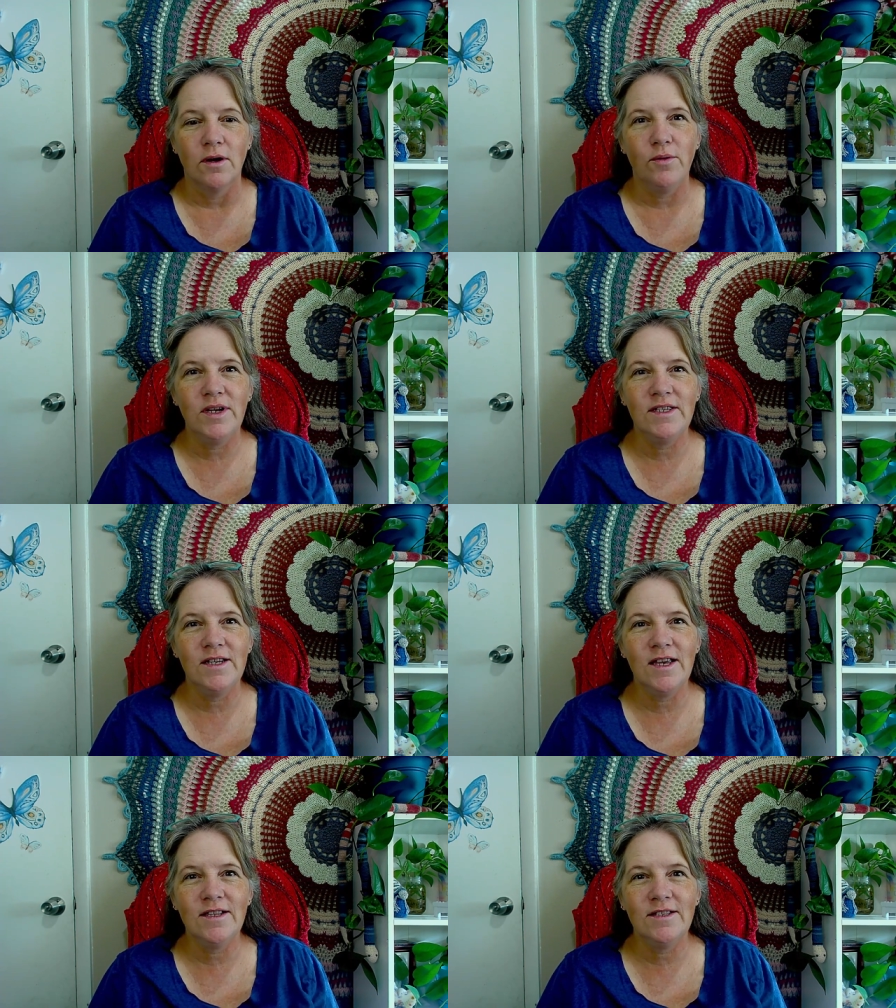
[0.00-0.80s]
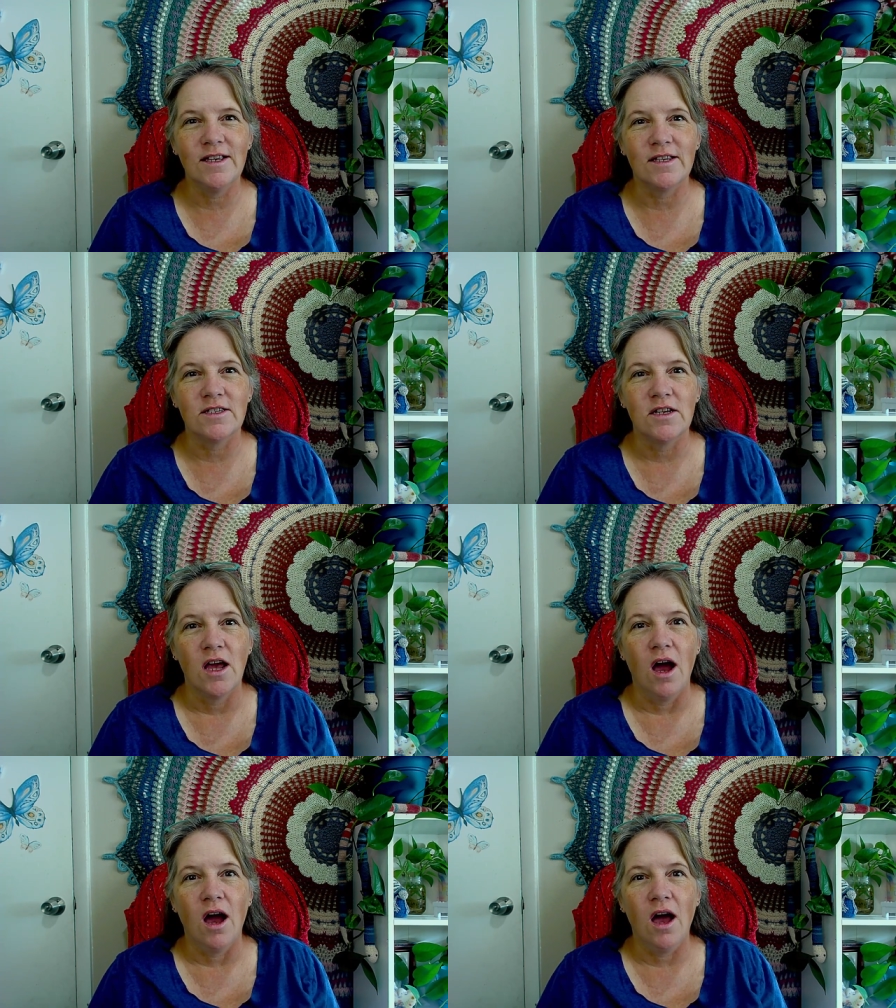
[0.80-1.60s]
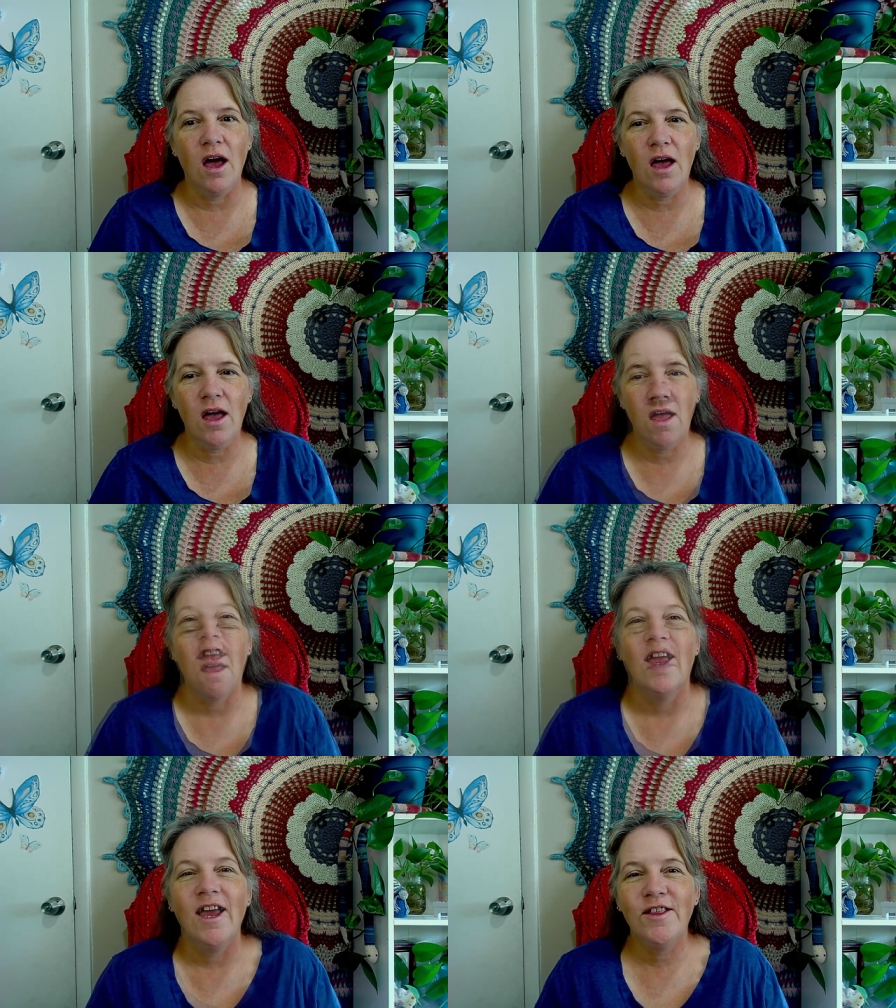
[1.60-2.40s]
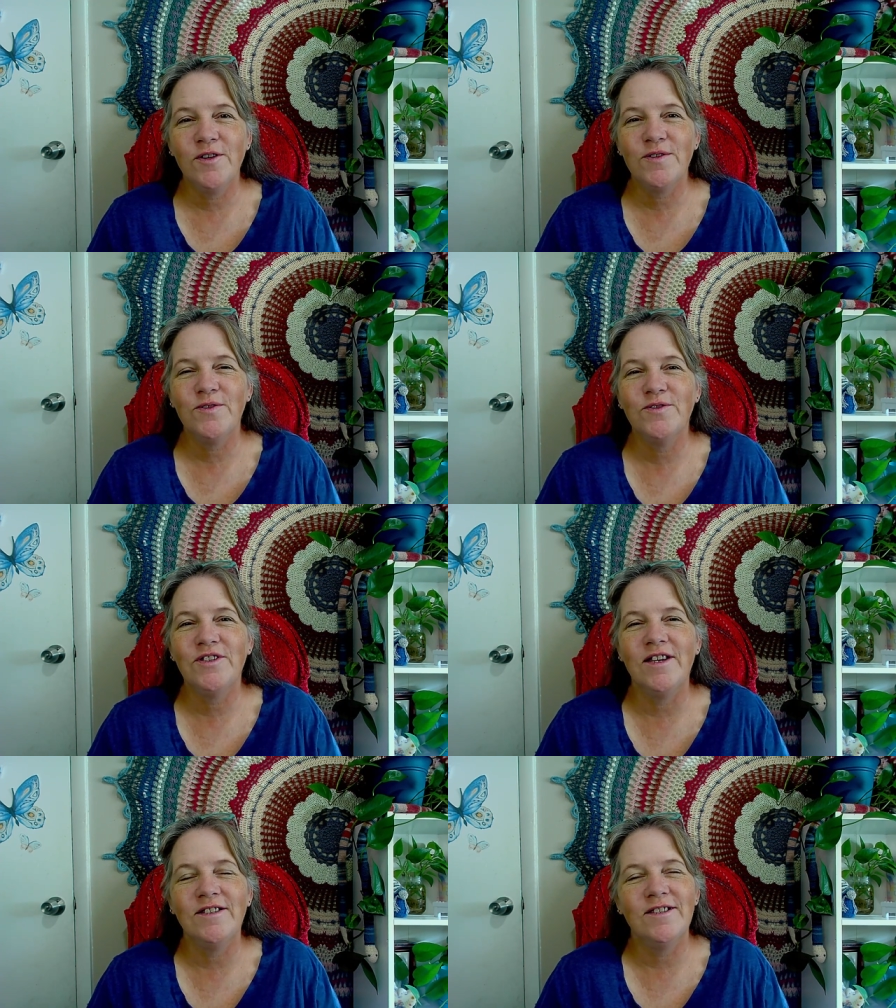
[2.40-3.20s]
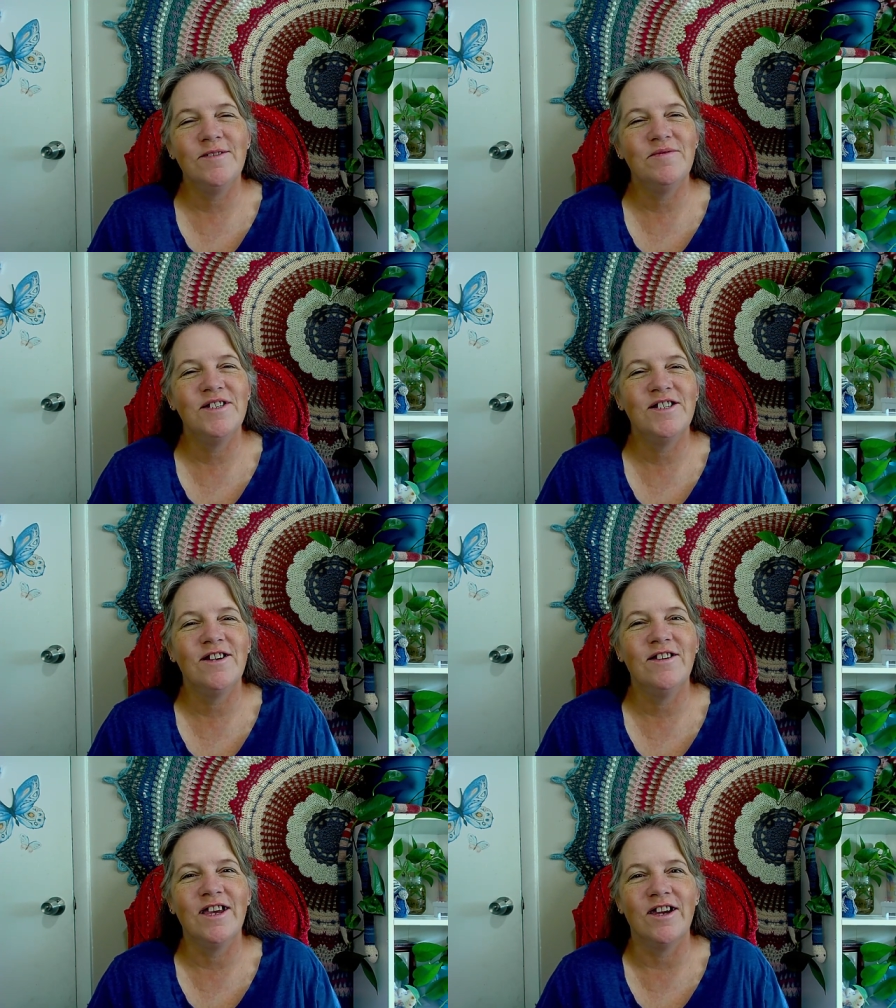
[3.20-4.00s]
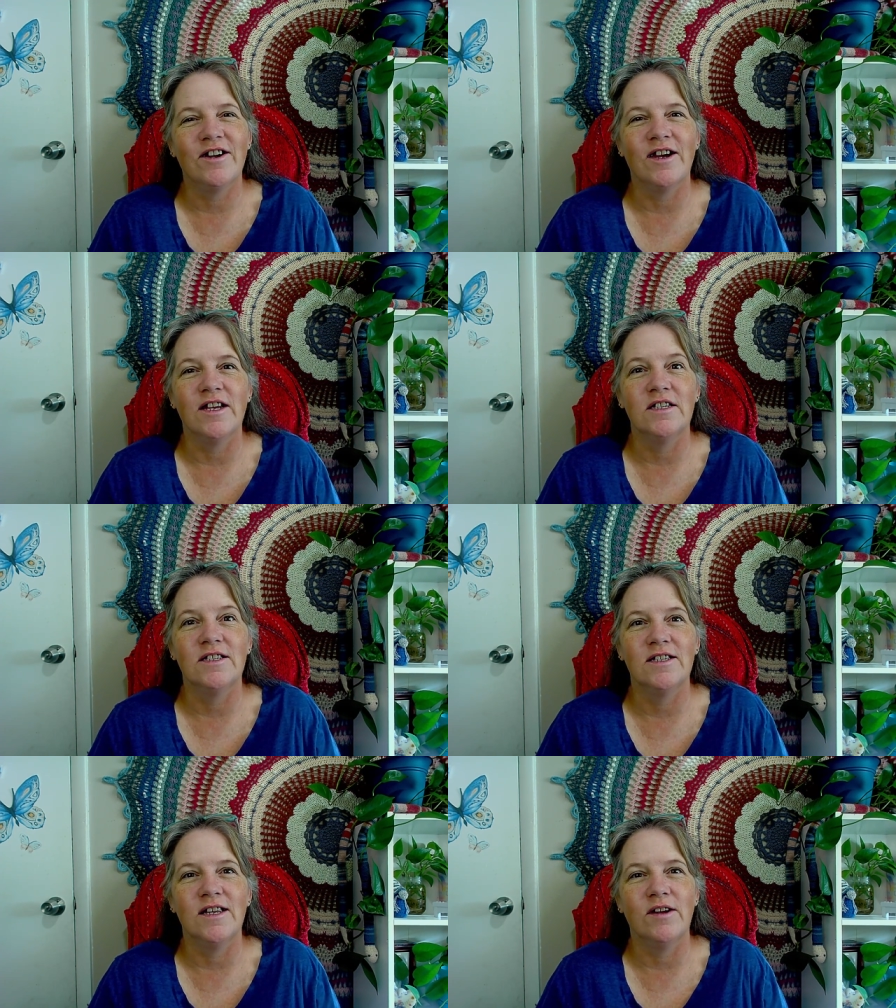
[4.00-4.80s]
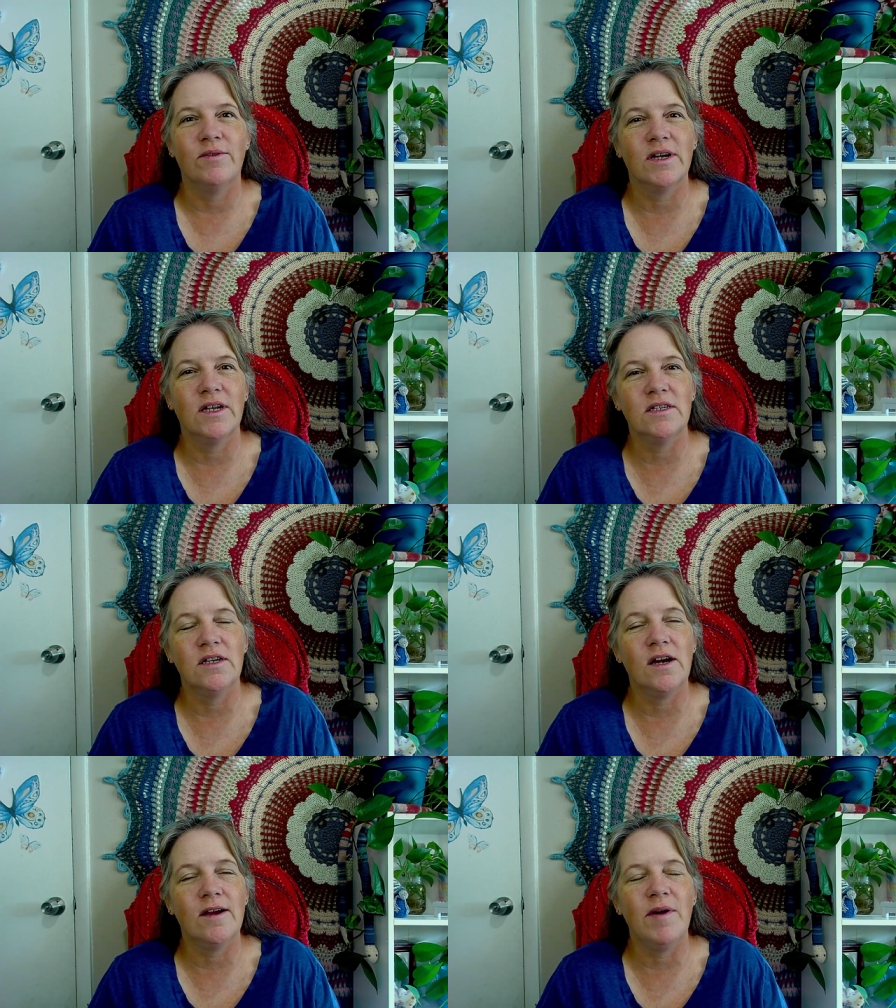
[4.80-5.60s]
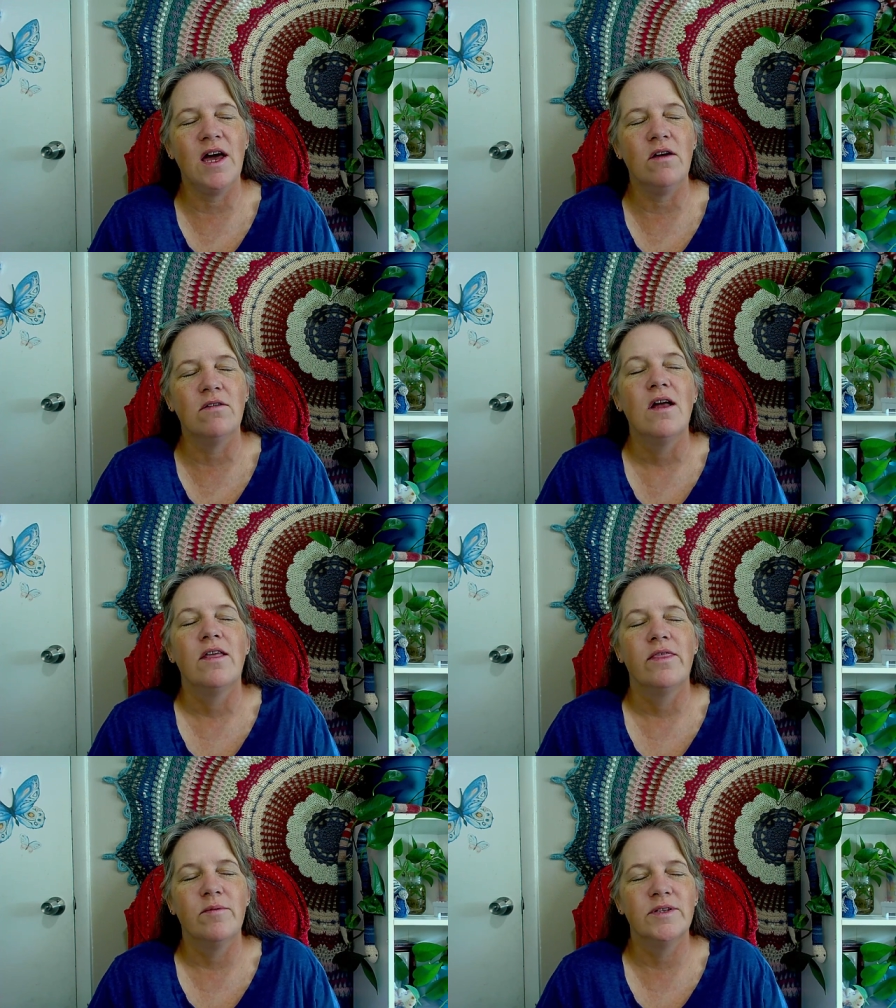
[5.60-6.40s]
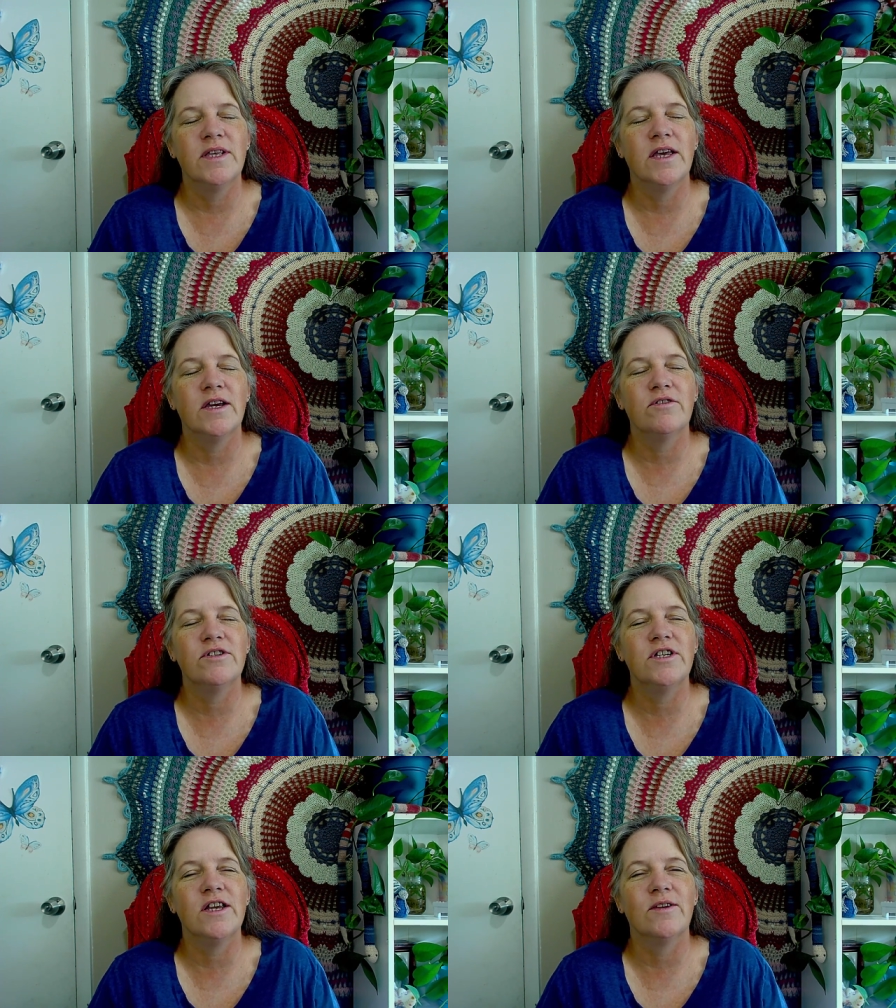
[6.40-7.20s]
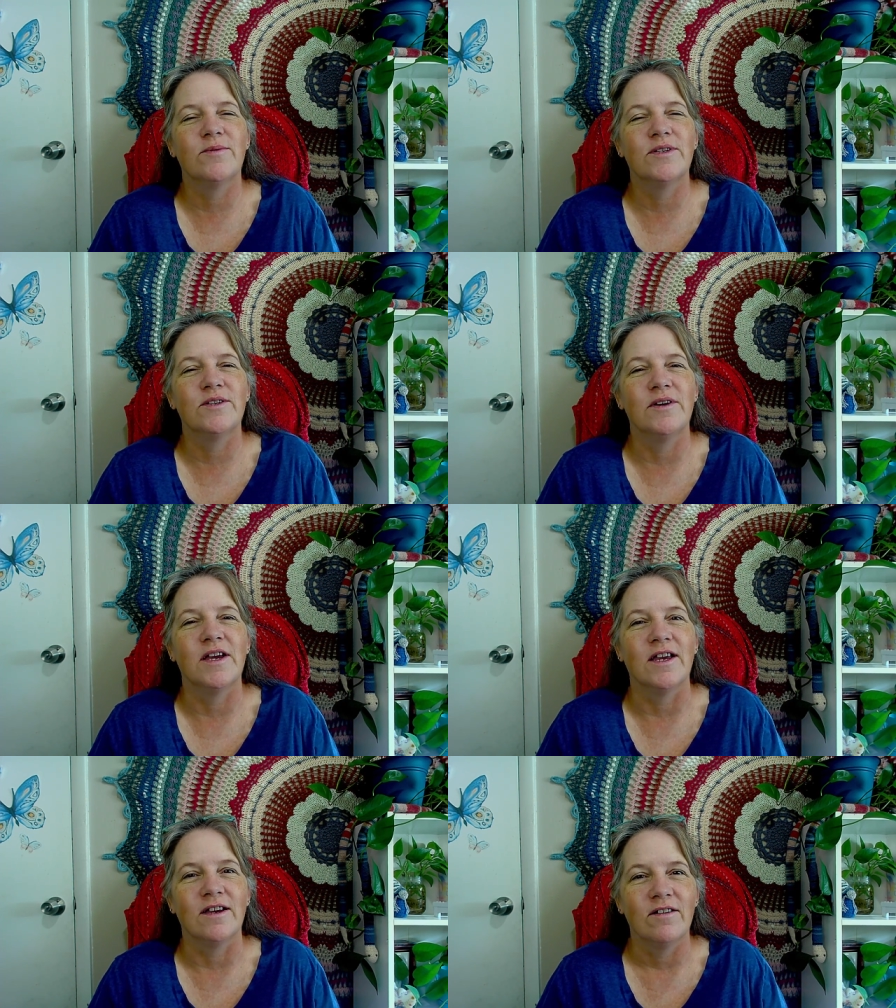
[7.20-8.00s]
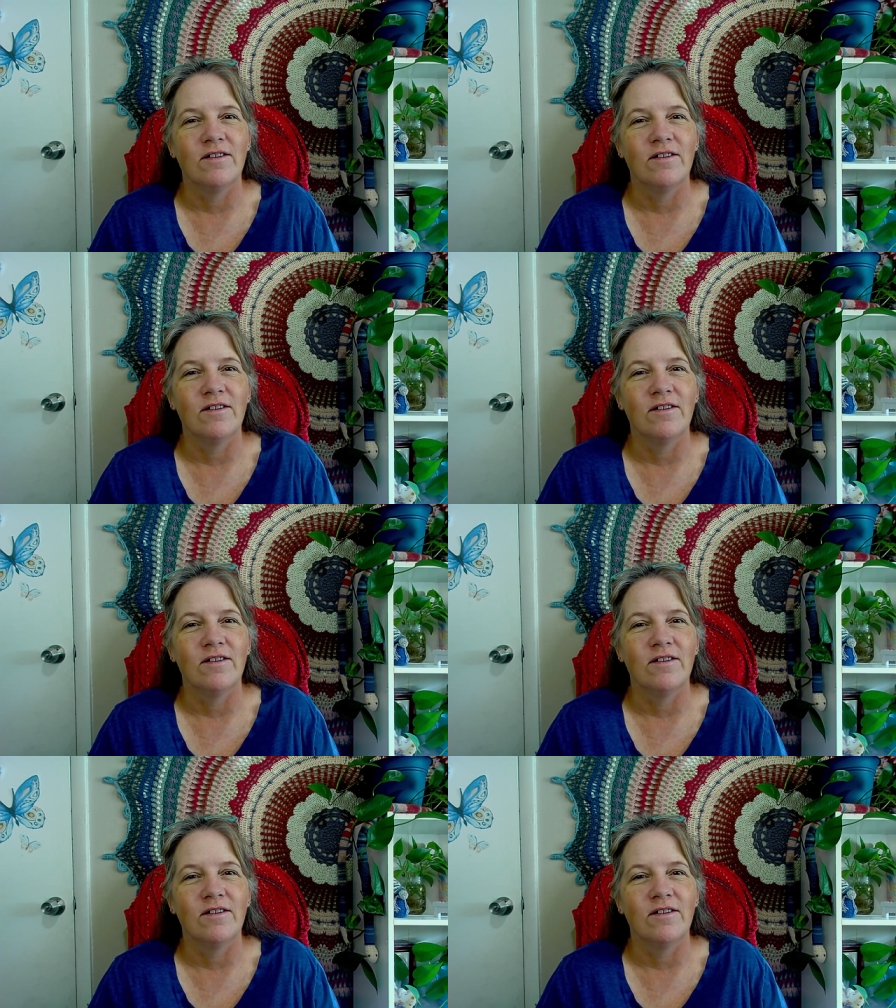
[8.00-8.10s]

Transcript: What day is it? Ah, hey there, Soul Shines, it's Michelle here, and today we're going to talk about the mosaic crochet that we're doing.